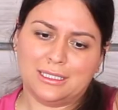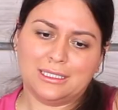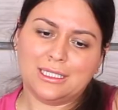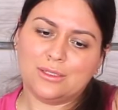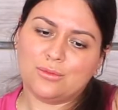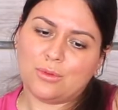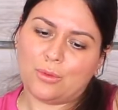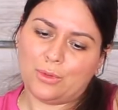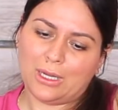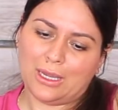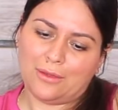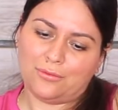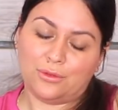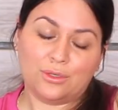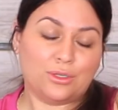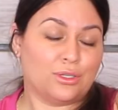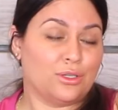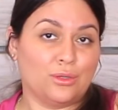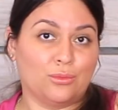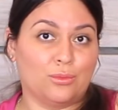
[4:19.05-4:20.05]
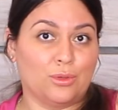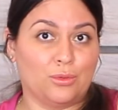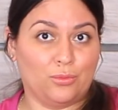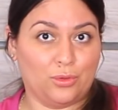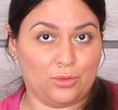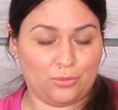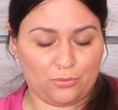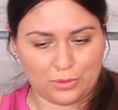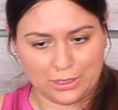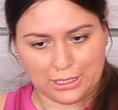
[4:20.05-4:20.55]
This is what we have to do when
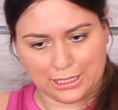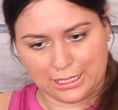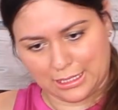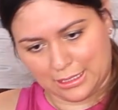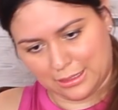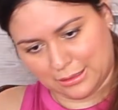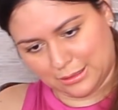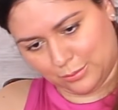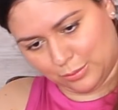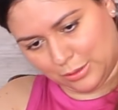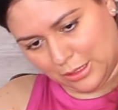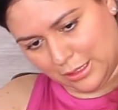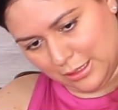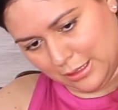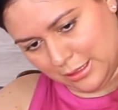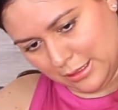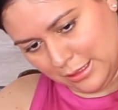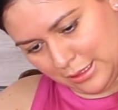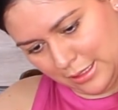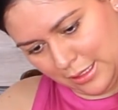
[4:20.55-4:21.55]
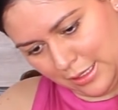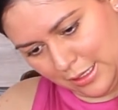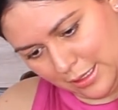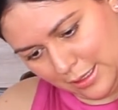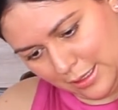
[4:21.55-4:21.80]
we're running out of supplies.